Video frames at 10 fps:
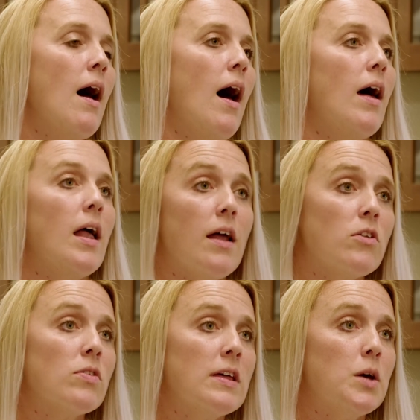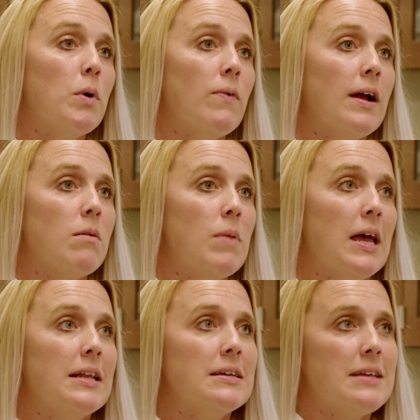Uh, another thing that we
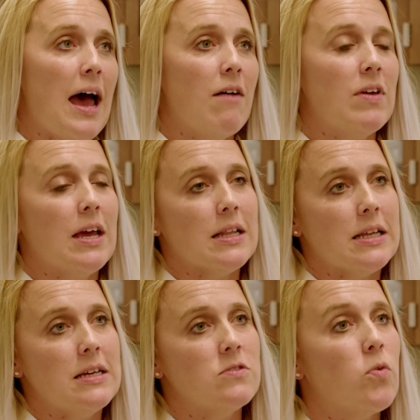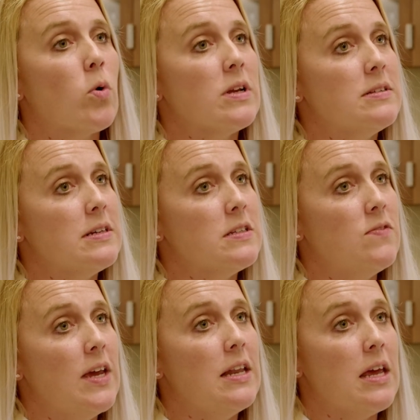recommend is having at least four to six
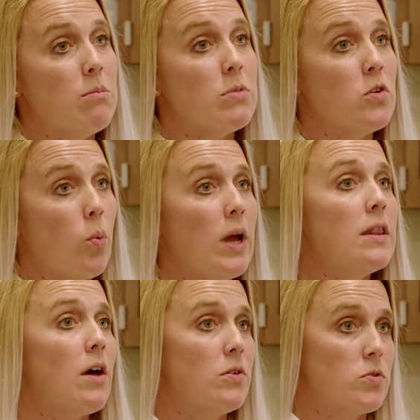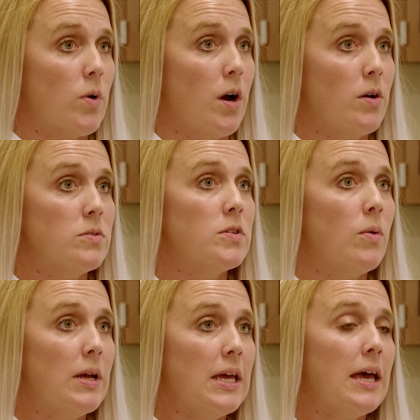feet in between those rows. So
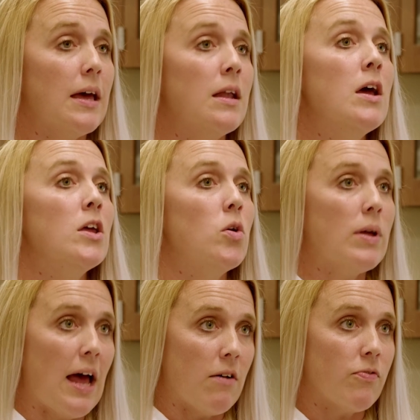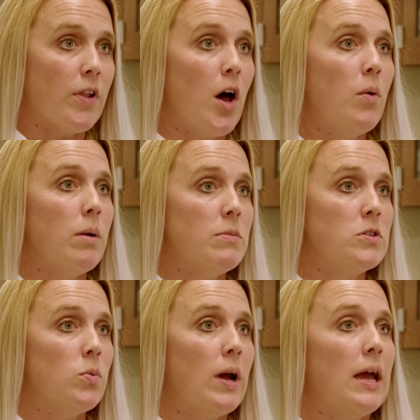again, you can have flow in
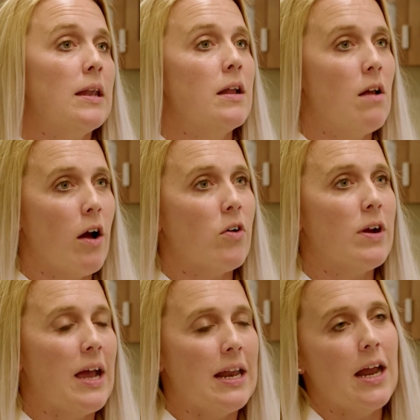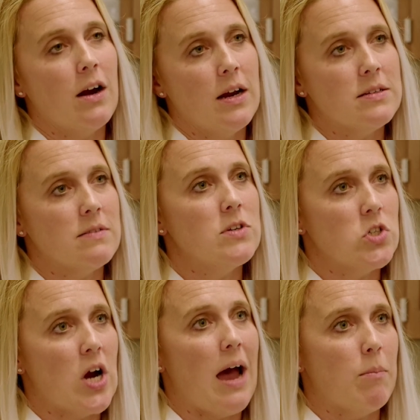between and not create areas of
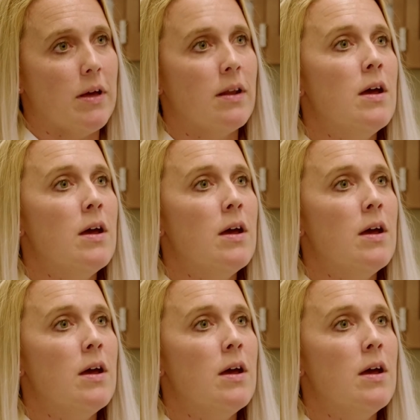entrapment